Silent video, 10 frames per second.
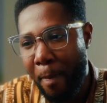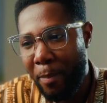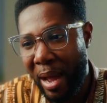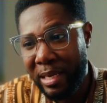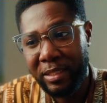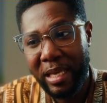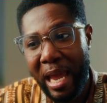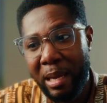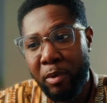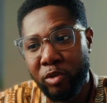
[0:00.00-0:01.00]
But it's
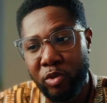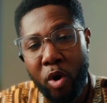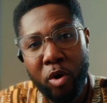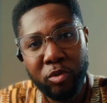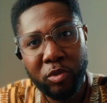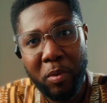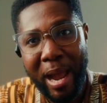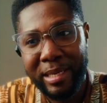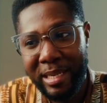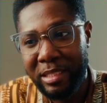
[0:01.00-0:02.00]
able to also
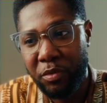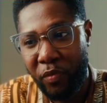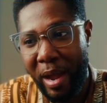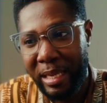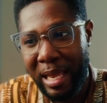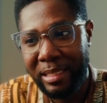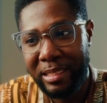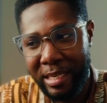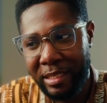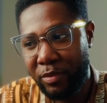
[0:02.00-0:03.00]
identify
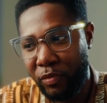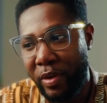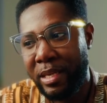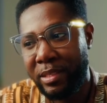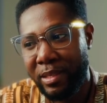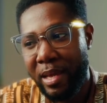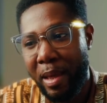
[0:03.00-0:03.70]
that this face